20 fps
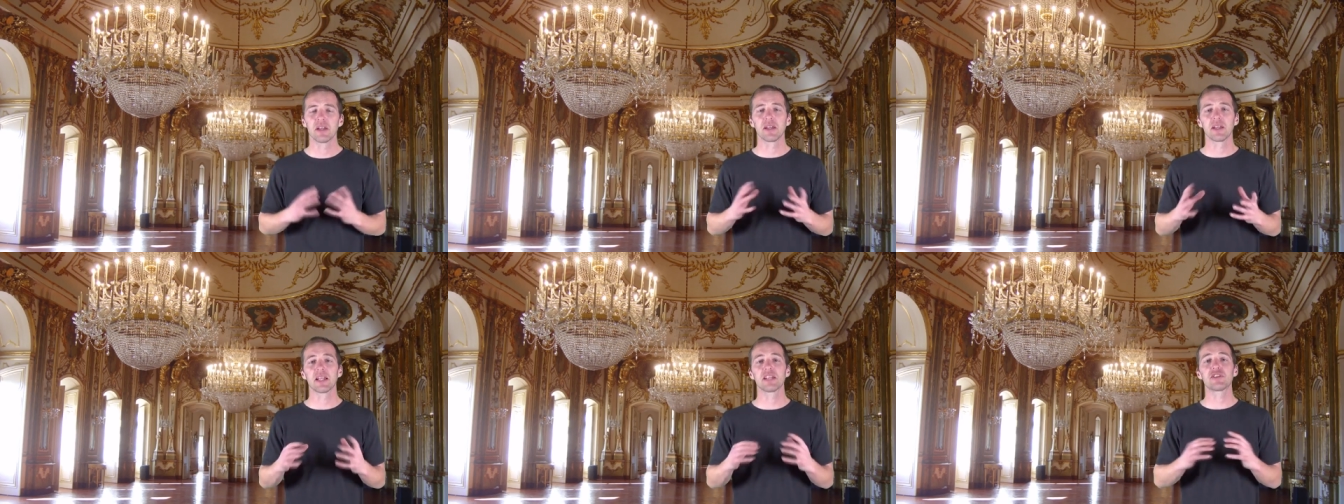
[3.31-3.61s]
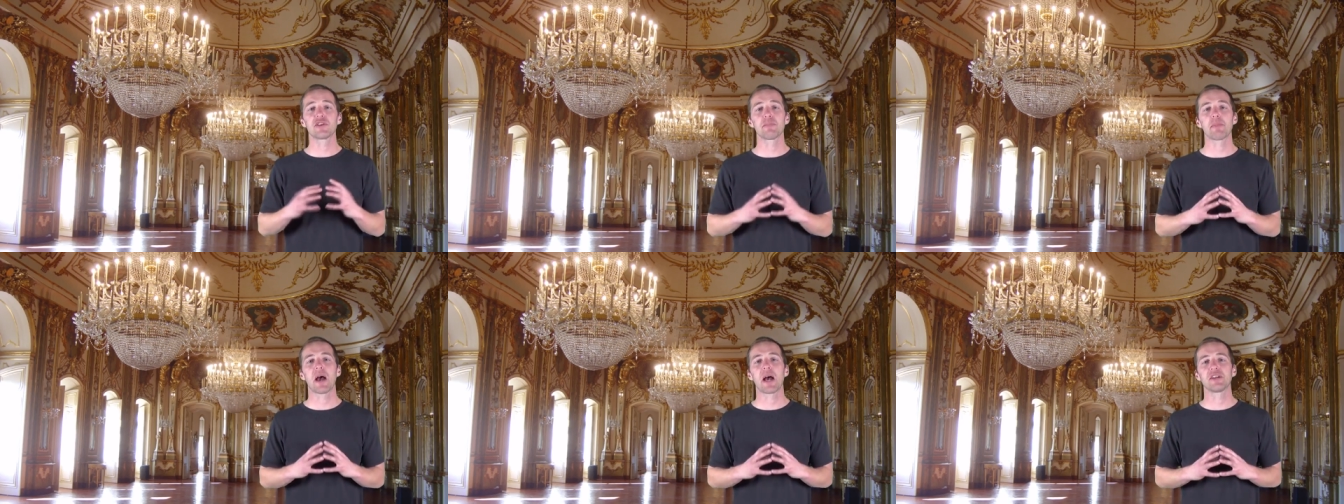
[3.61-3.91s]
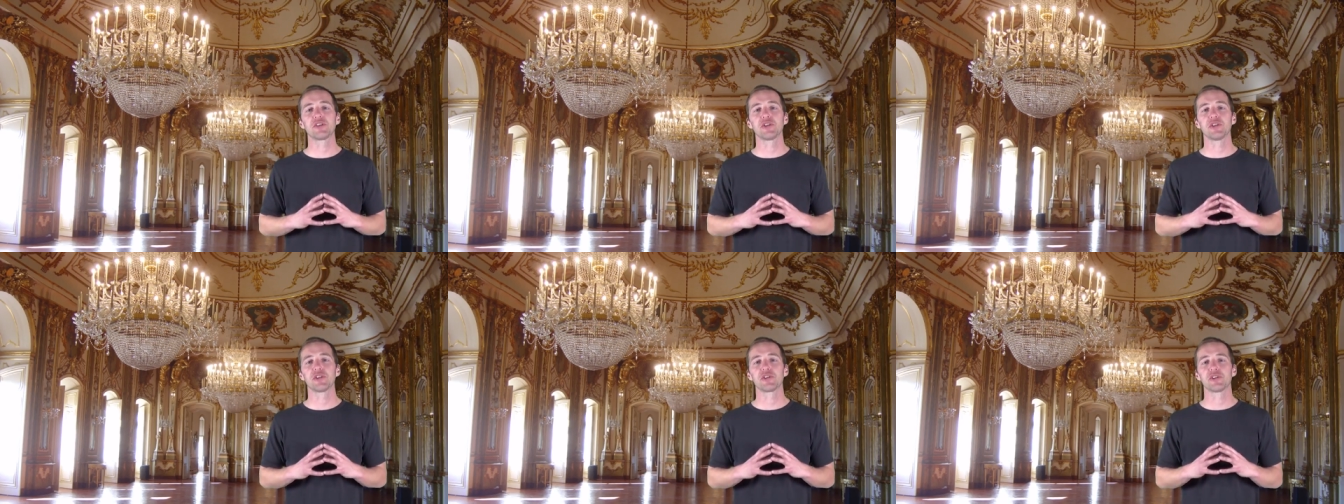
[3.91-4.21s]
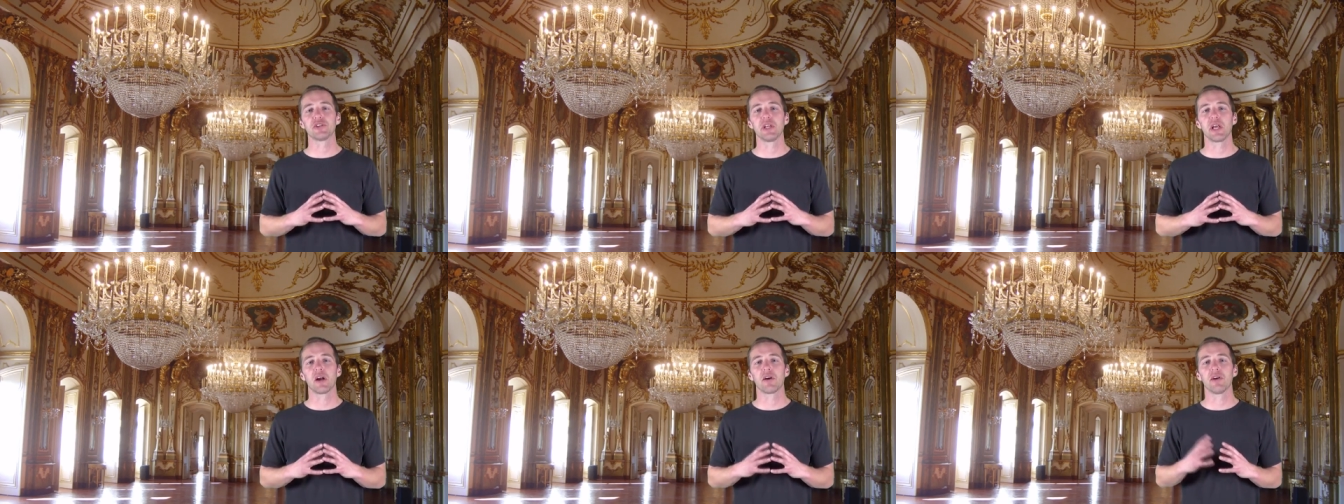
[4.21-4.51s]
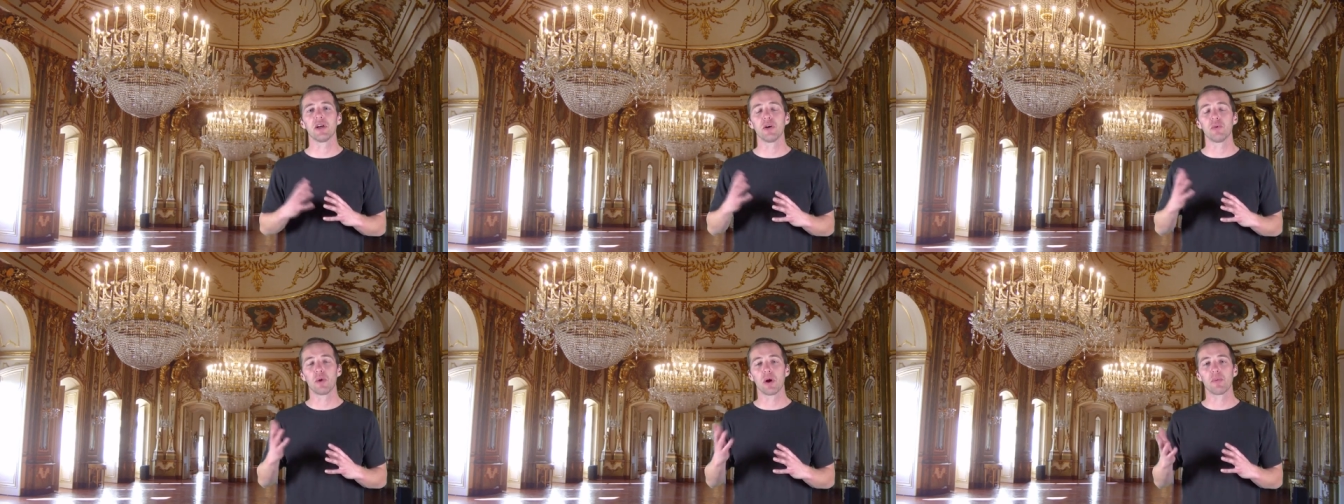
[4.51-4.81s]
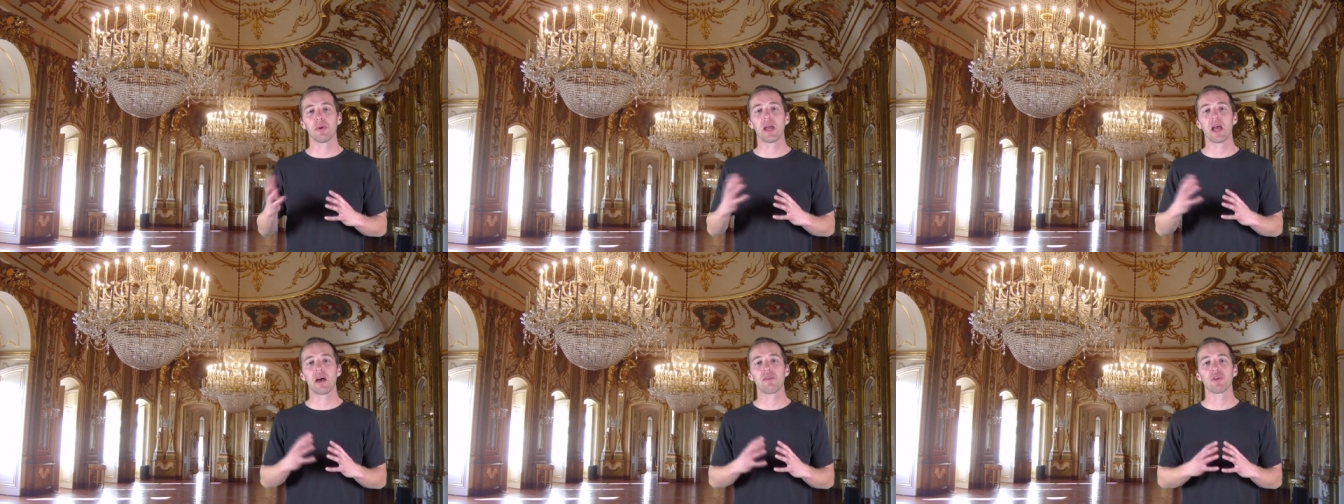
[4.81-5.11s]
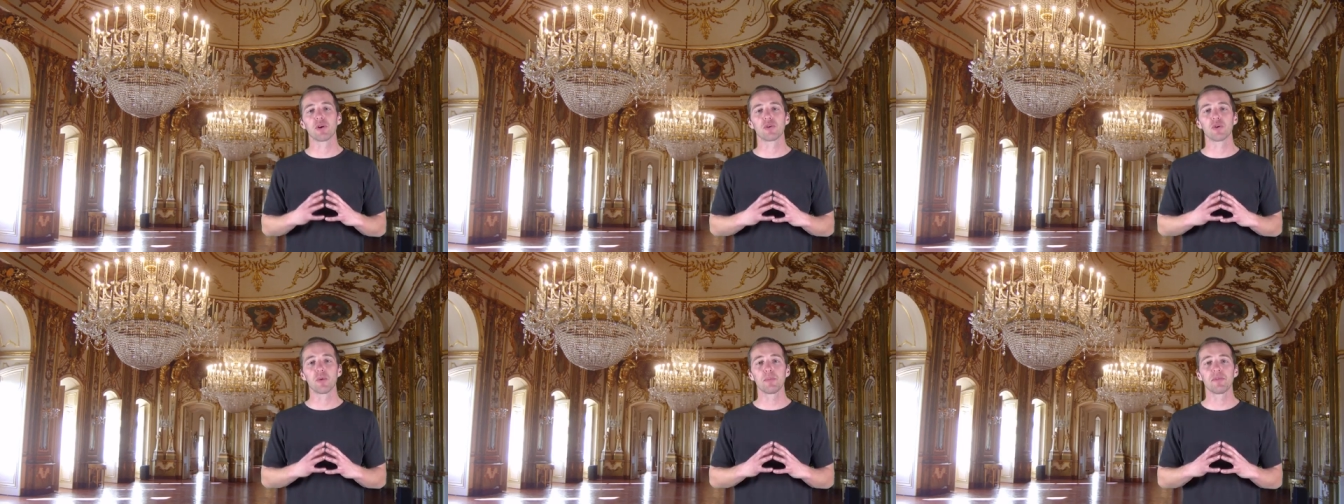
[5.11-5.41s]
Now let's imagine a scenario where we
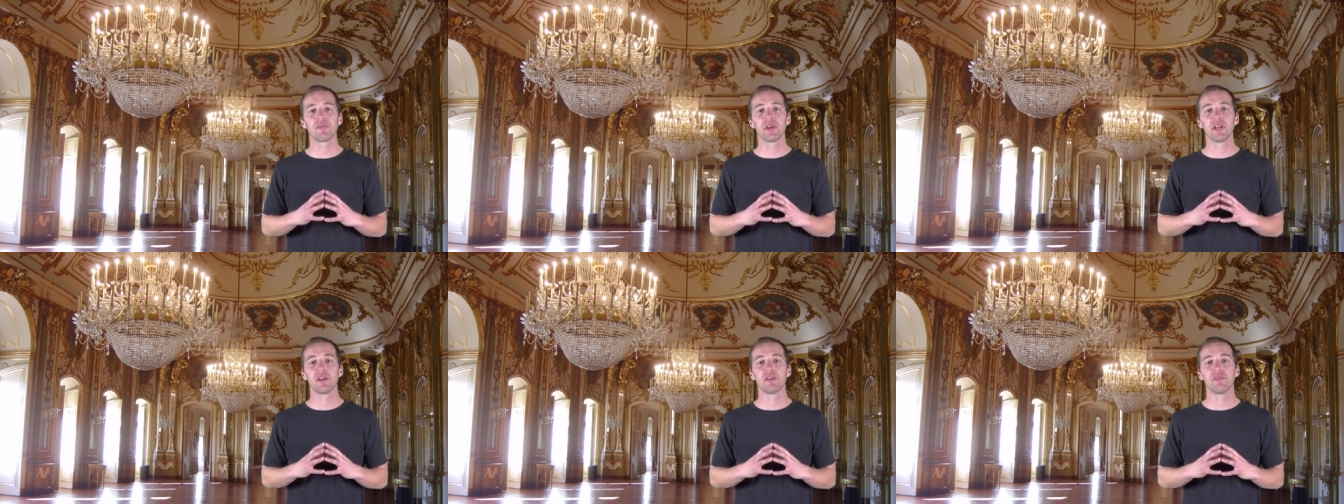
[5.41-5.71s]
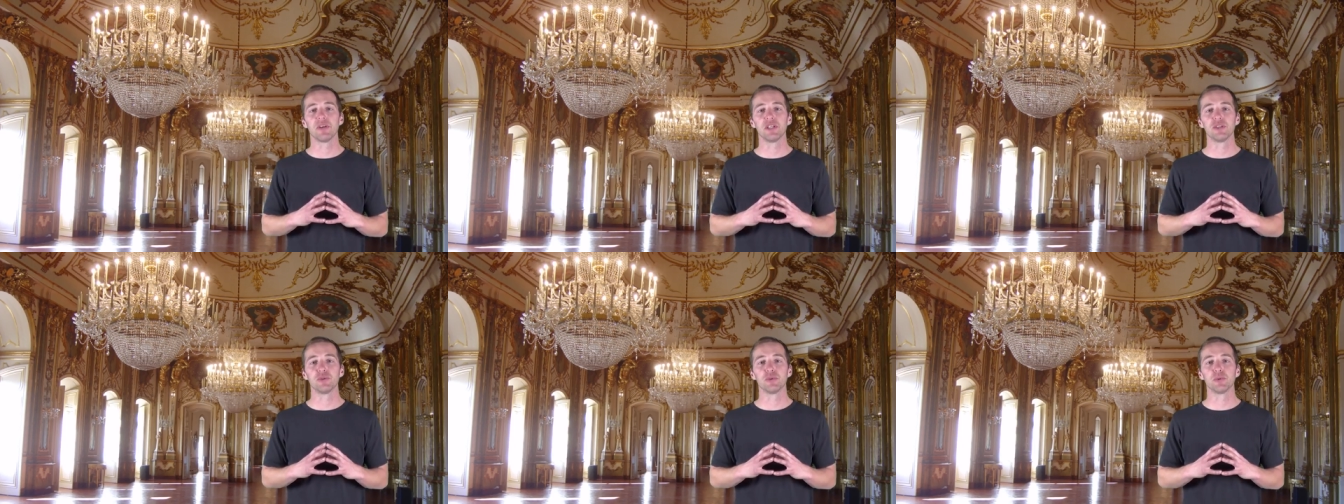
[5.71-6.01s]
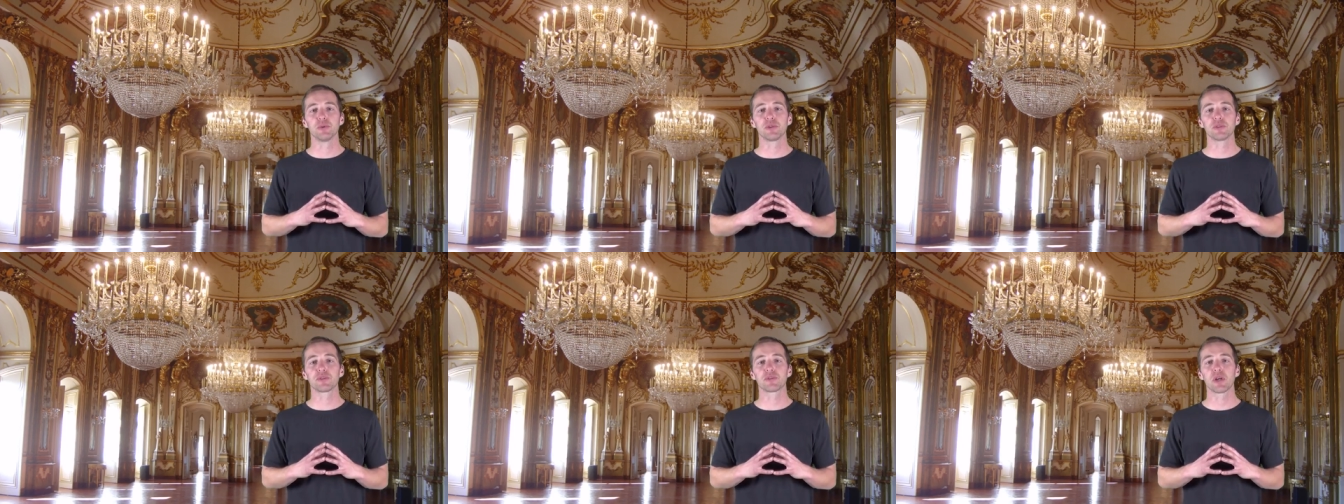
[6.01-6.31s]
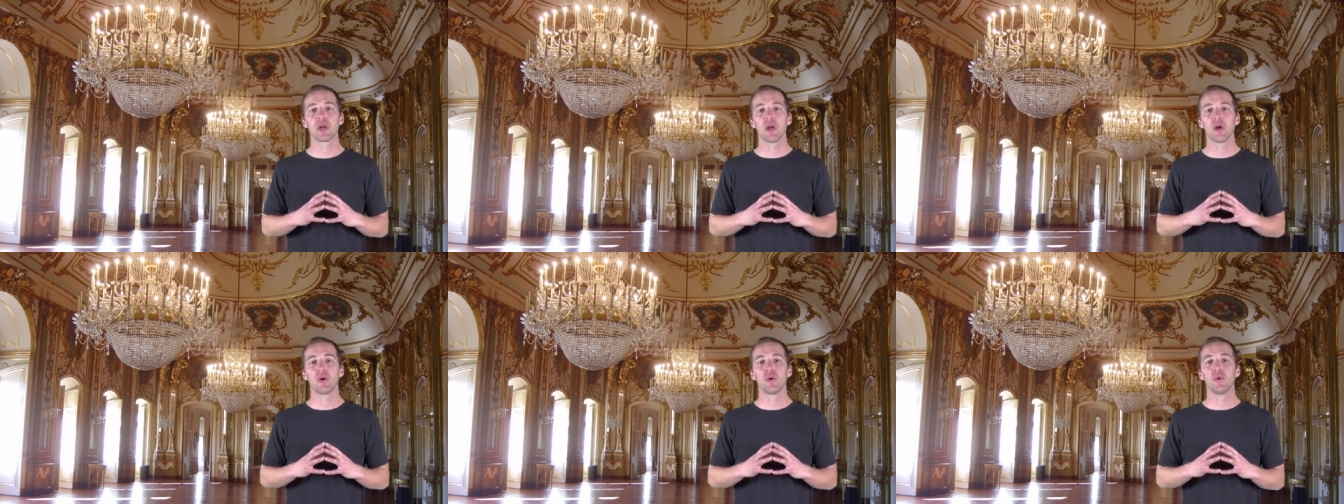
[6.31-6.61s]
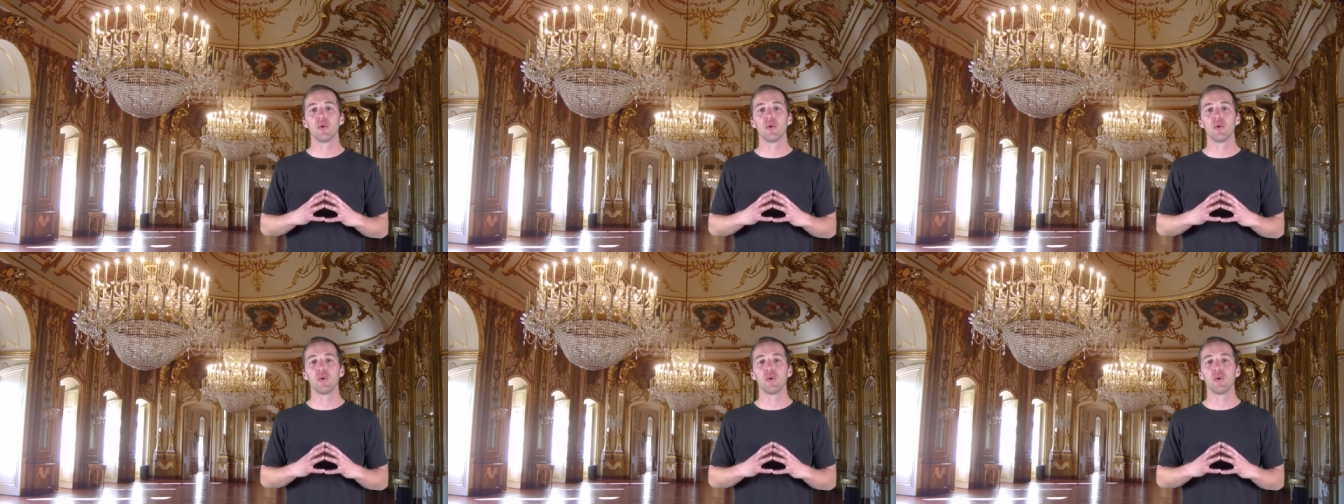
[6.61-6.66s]
have a group of individuals